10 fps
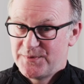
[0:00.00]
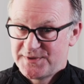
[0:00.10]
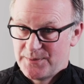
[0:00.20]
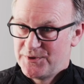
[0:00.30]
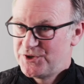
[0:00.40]
with
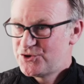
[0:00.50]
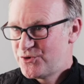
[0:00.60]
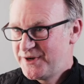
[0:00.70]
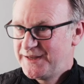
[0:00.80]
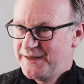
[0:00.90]
some of the
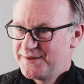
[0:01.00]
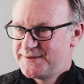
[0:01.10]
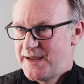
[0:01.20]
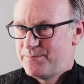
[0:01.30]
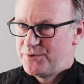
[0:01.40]
tricky
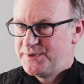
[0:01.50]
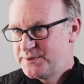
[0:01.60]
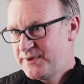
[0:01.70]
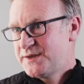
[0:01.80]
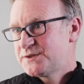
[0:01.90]
contemporary
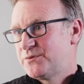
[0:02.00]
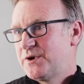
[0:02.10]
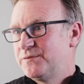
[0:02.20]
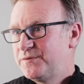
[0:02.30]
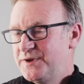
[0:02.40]
debates
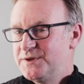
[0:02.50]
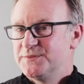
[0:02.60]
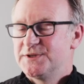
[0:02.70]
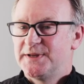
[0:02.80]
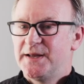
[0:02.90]
around
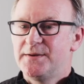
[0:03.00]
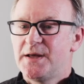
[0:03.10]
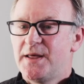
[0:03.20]
freedom today,